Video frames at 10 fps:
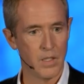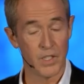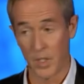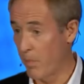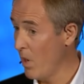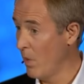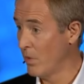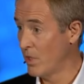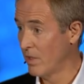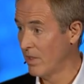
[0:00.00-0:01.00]
It's the
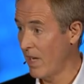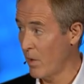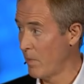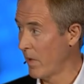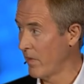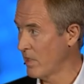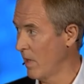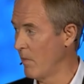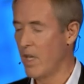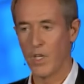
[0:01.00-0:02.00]
approach. How do I bring this
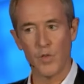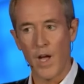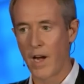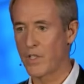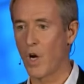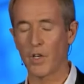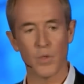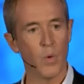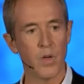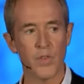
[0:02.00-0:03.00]
up? You've got to talk
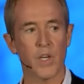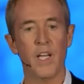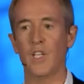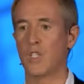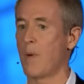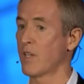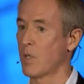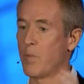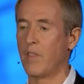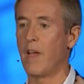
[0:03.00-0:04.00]
to one of your kids about
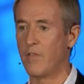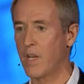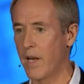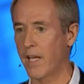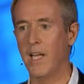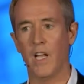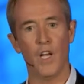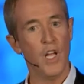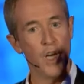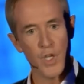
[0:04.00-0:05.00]
something they've done
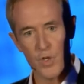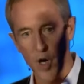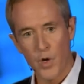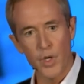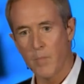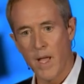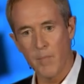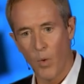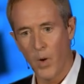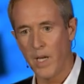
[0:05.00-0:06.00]
again. You know your main
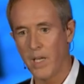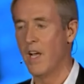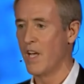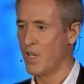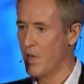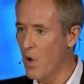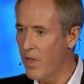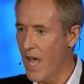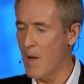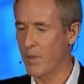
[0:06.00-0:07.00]
point, you know
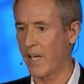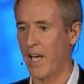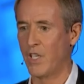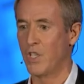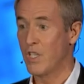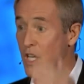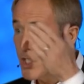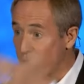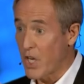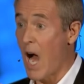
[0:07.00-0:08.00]
the application.
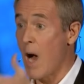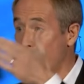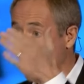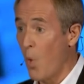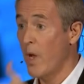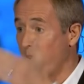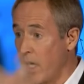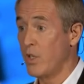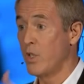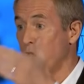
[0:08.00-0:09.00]
Stop going
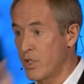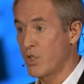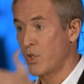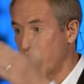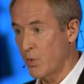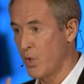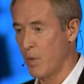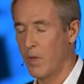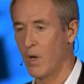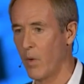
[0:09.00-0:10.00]
in your sister's
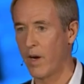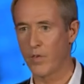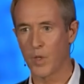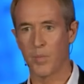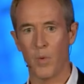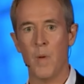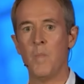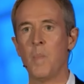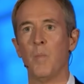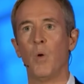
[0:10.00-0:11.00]
room, you know, whatever your point.
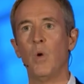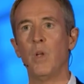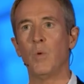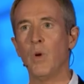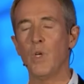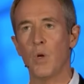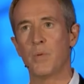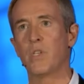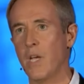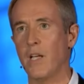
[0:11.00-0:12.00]
But when, what you
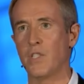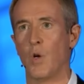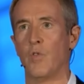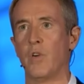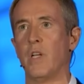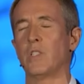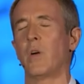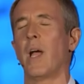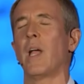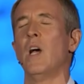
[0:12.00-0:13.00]
obsess over is
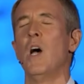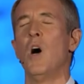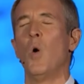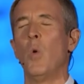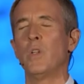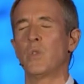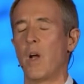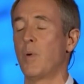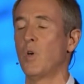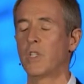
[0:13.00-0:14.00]
okay, what's the
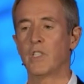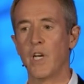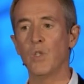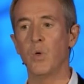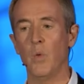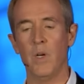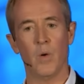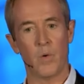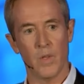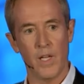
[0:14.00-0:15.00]
right approach? Because here's what we
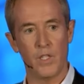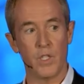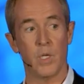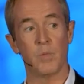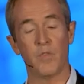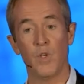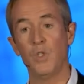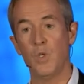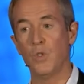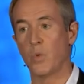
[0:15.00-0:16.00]
know in relationships if you
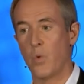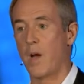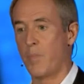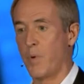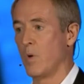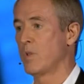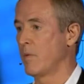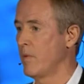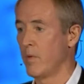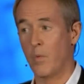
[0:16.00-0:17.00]
choose the right approach,
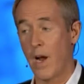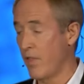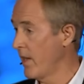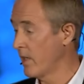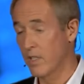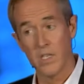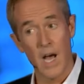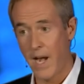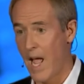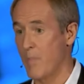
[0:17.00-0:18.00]
the right thing does
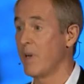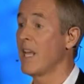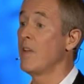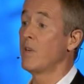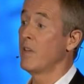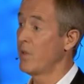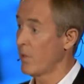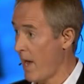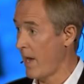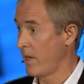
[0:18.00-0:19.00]
not happen, even if you're
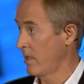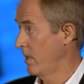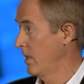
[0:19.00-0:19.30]
right.